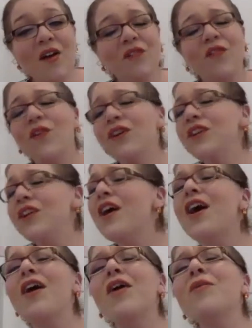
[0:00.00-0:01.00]
for
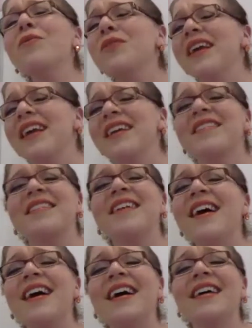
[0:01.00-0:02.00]
no reason
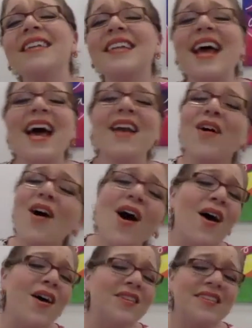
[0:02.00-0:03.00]
at
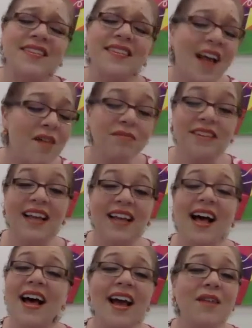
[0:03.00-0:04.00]
all.
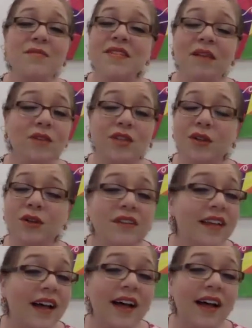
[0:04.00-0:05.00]
Sometimes I'm too
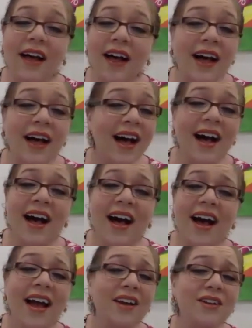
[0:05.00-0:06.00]

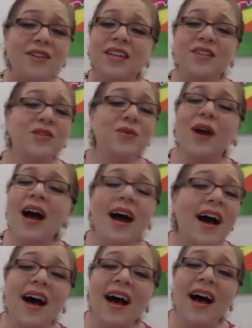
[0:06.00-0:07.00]
tired to
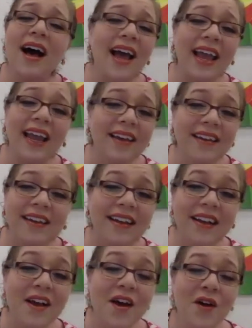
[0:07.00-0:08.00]
try
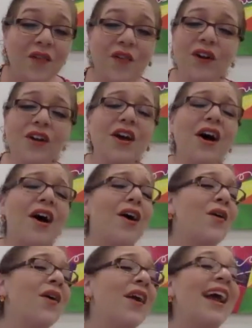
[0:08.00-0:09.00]
for no
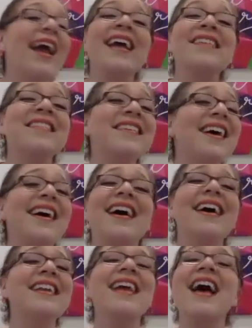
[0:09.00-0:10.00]
reason
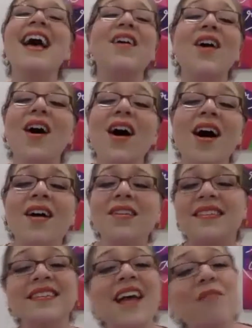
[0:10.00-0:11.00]
at all.
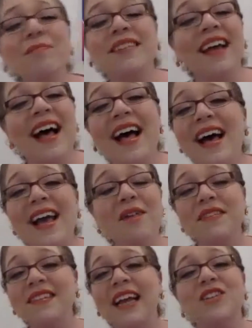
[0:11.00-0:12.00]

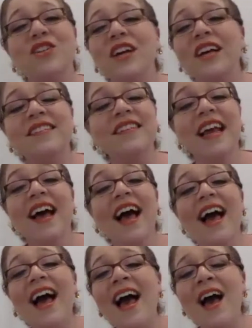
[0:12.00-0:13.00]
Sometimes I just
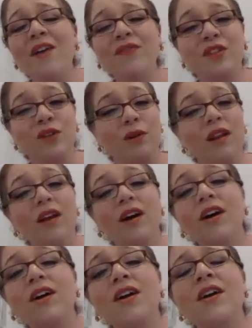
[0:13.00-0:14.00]
have to
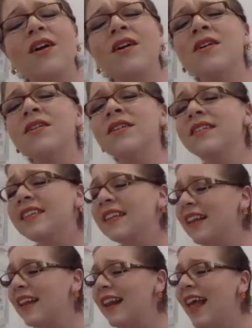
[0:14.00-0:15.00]
learn to
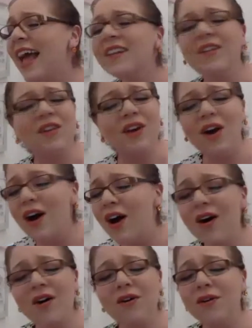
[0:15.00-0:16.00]
let
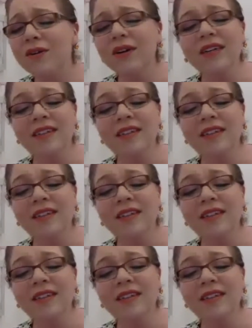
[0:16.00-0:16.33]
go